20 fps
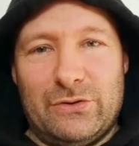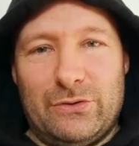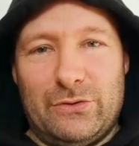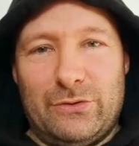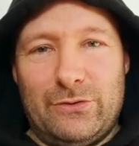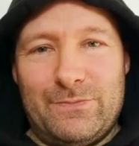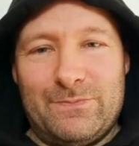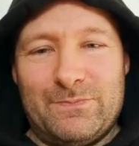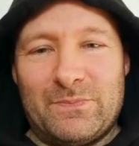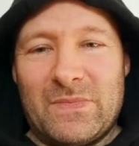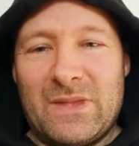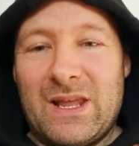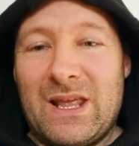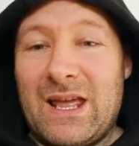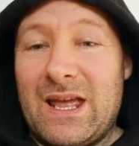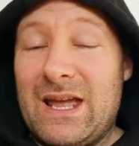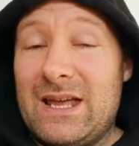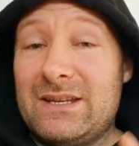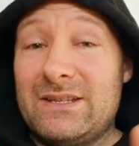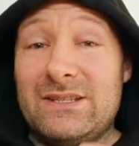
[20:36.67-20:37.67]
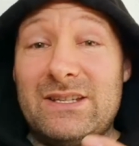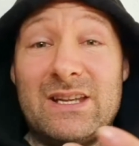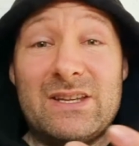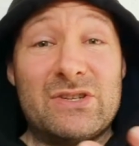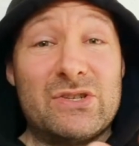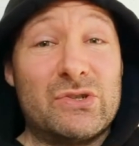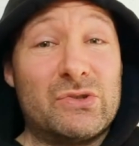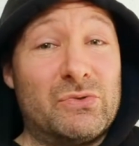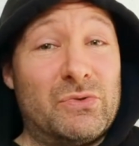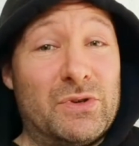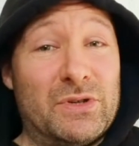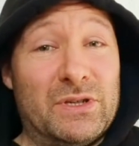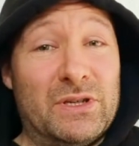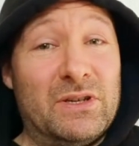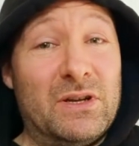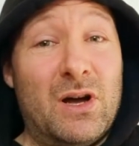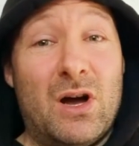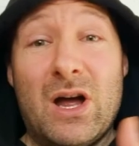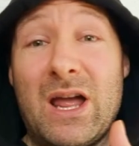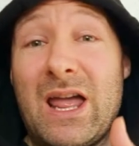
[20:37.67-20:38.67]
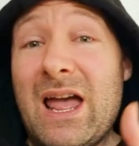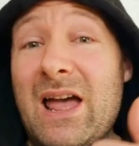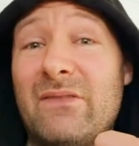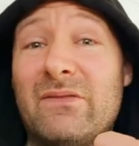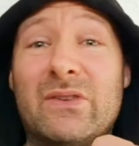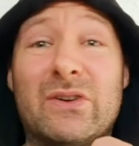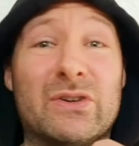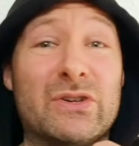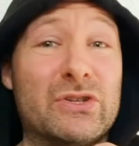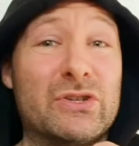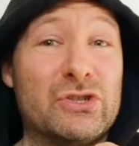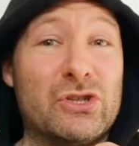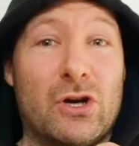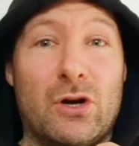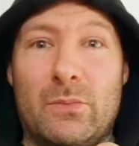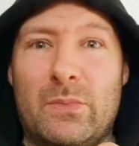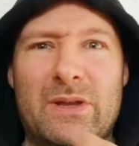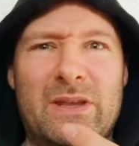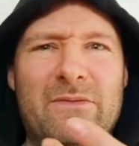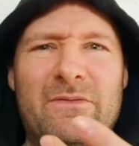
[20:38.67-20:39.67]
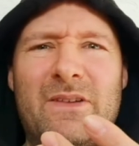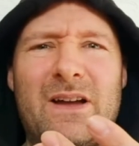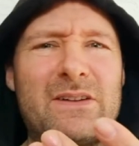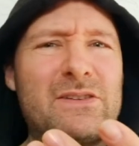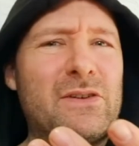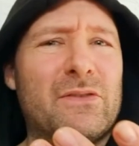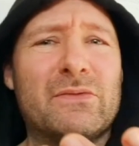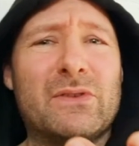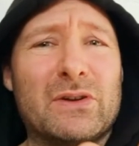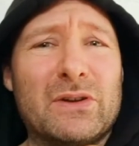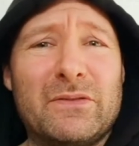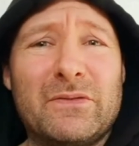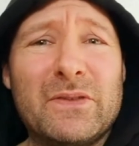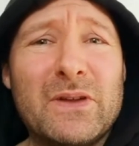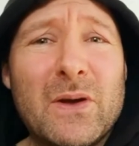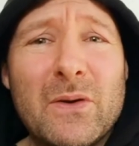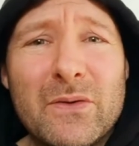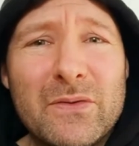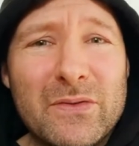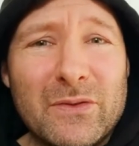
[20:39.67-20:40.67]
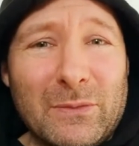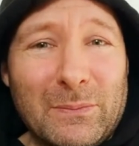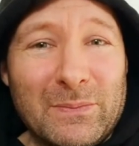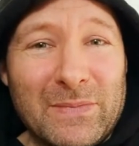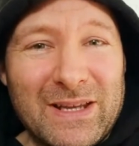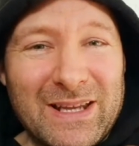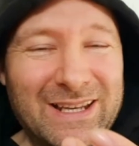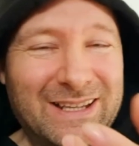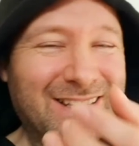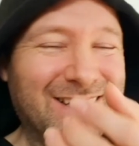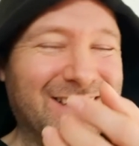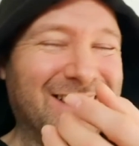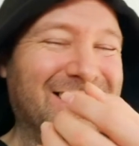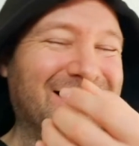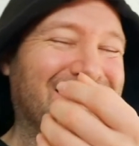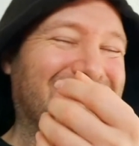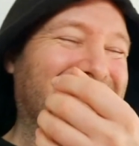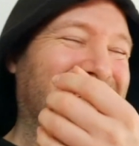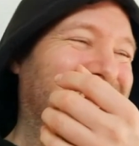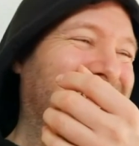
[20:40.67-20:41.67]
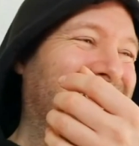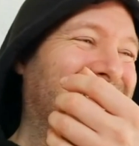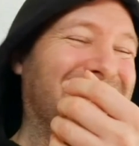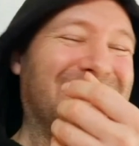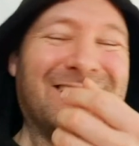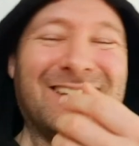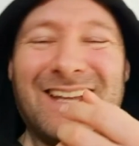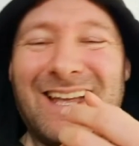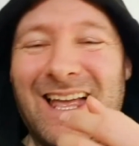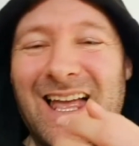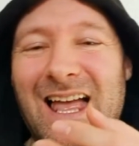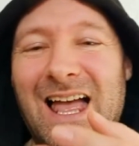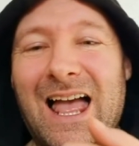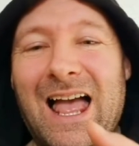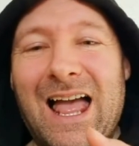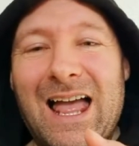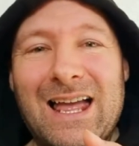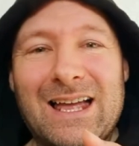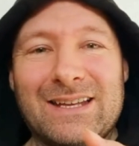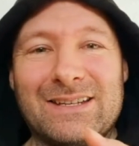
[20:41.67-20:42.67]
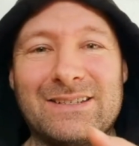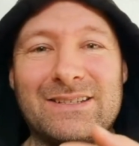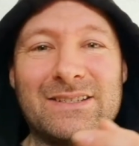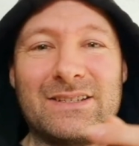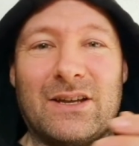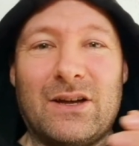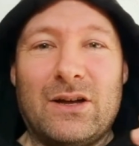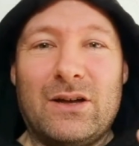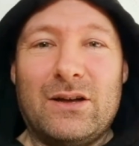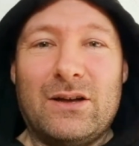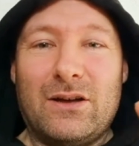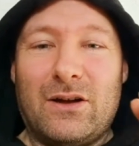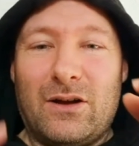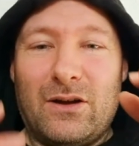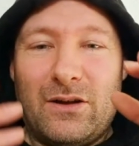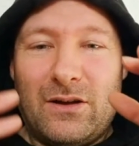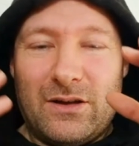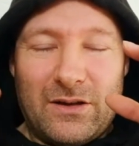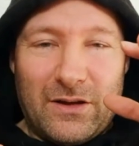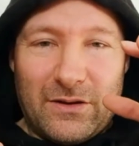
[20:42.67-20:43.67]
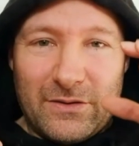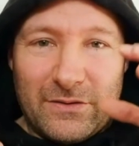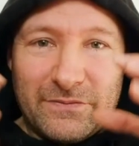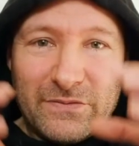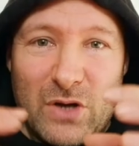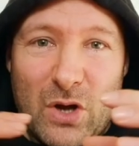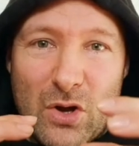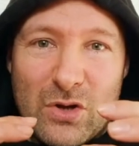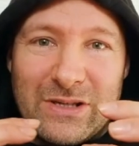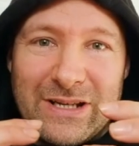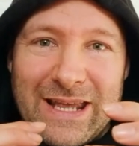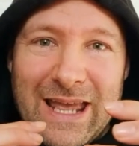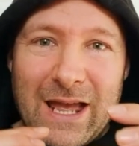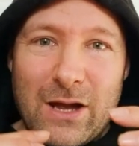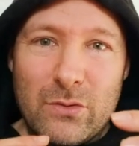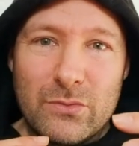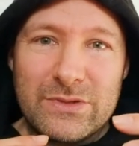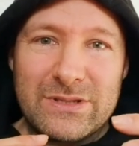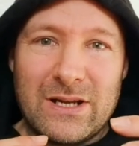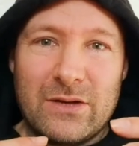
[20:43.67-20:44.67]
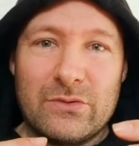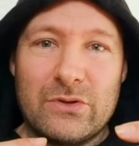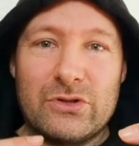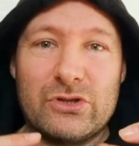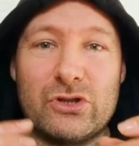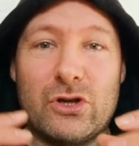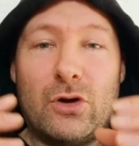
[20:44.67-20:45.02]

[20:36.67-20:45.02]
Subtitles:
court. And yes, Your Honour, I have got a job. In fact, I've got a few of them. And I've not only held down a